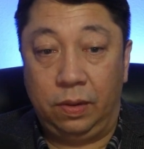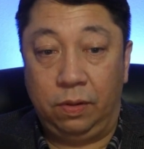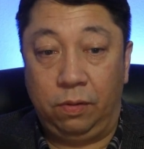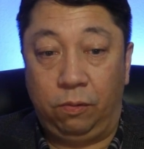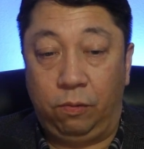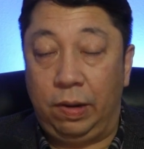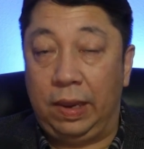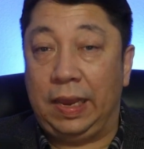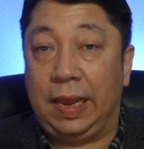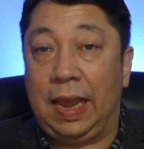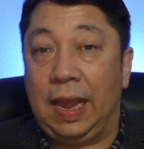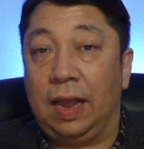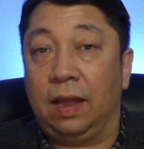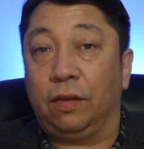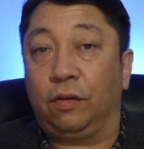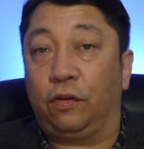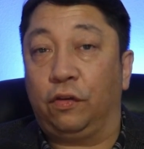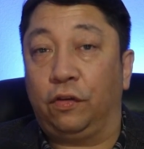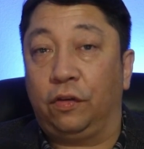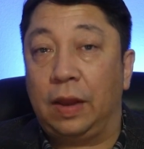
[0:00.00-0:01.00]
we
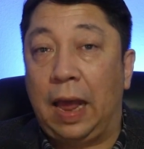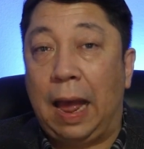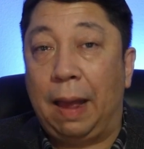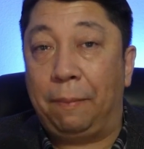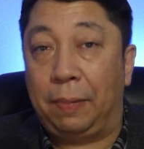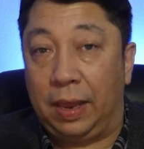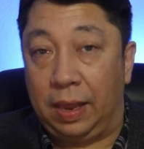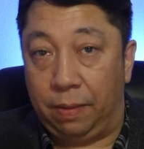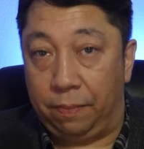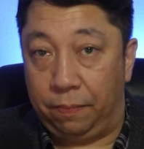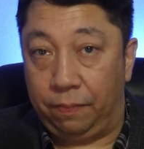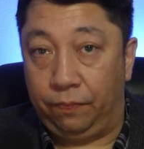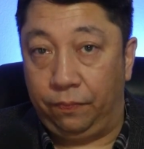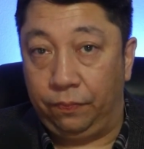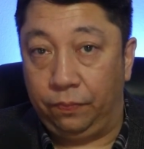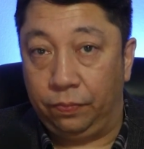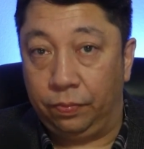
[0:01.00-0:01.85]
can't stop him.